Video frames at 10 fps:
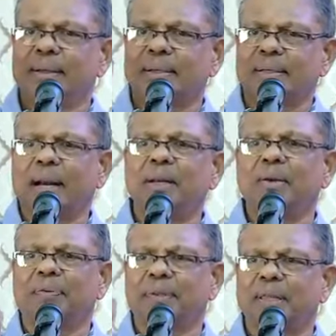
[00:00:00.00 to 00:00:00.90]
study
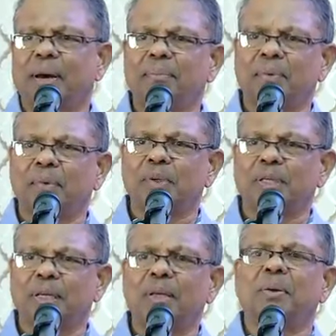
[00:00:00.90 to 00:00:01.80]
of the Dhamma
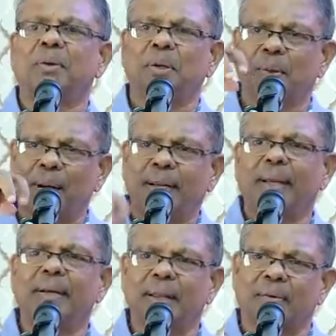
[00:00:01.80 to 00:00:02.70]
was in order to
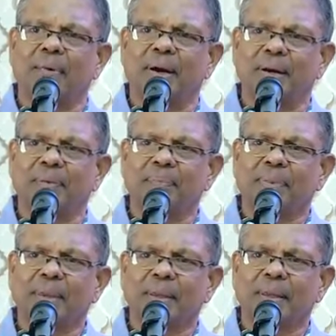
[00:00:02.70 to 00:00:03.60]
attain Nirvana.
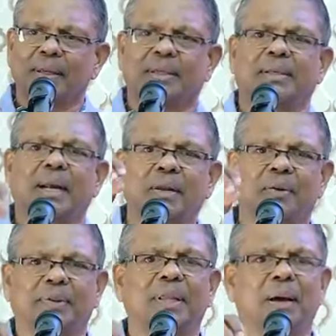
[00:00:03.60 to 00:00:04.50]
The study
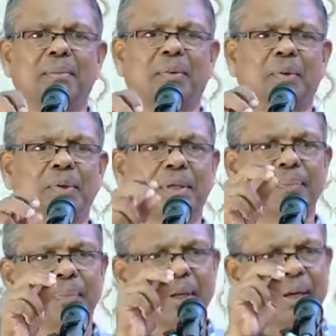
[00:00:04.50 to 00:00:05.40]
of the Dhamma was
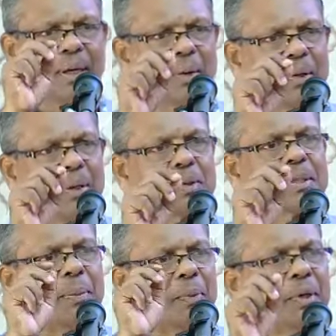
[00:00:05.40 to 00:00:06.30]
in order to
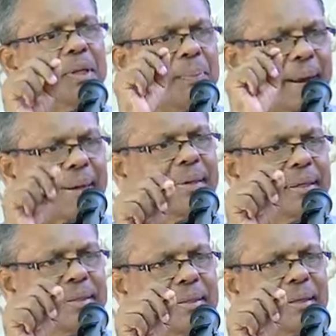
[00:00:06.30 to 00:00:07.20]
support the
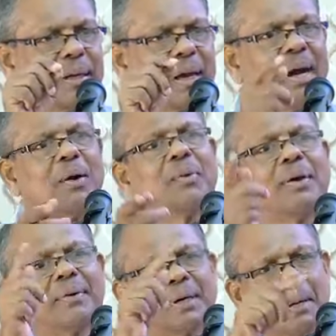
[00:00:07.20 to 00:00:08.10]
practice.
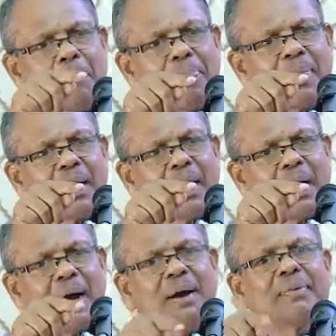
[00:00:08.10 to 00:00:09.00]
However,
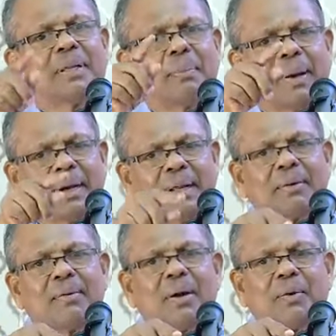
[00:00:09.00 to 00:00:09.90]
after the
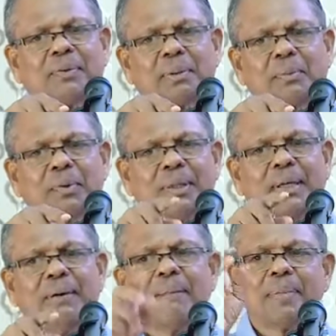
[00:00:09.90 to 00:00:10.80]
Parinirvana of the
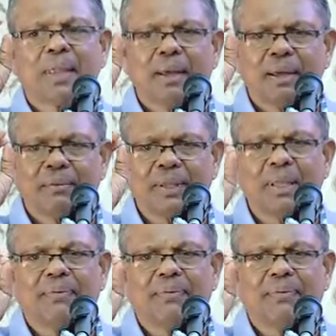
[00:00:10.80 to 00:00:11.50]
Buddha, with the